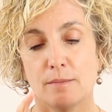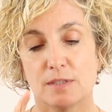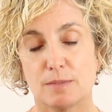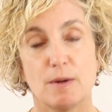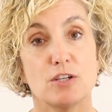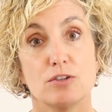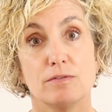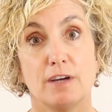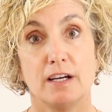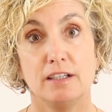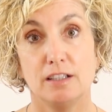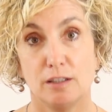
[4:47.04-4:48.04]
special,
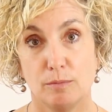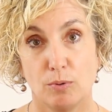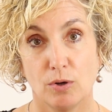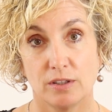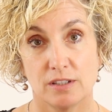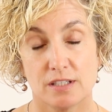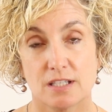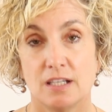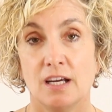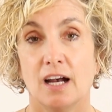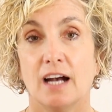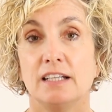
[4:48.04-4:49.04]
valued, and important.
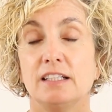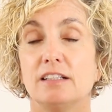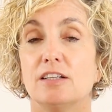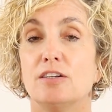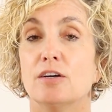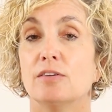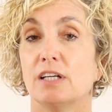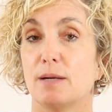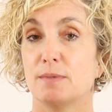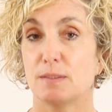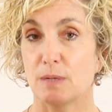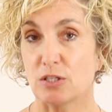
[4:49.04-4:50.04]
I need to know that
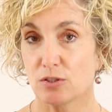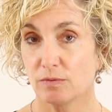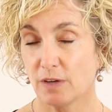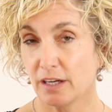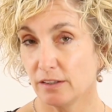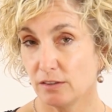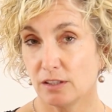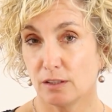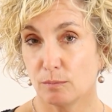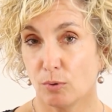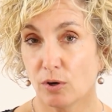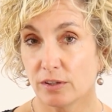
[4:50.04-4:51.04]
I'm special, valued, and
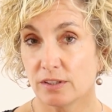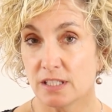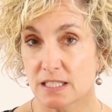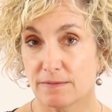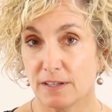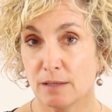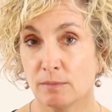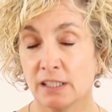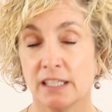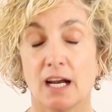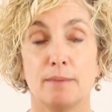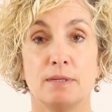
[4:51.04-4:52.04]
important in this
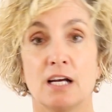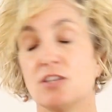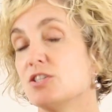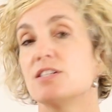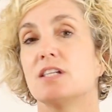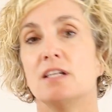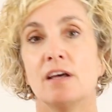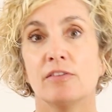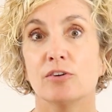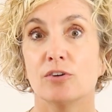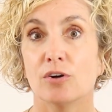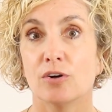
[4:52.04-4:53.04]
family. I'm not just
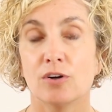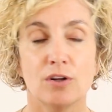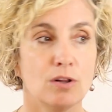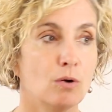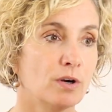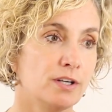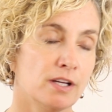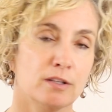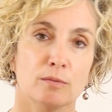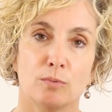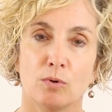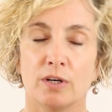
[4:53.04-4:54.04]
another girl or
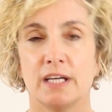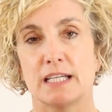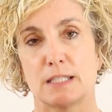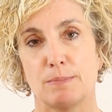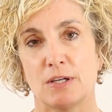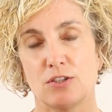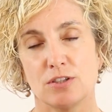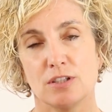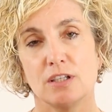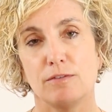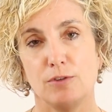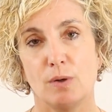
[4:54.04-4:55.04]
another boy,
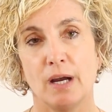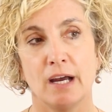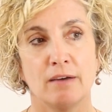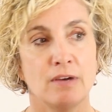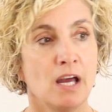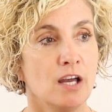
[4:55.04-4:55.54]
especially if you have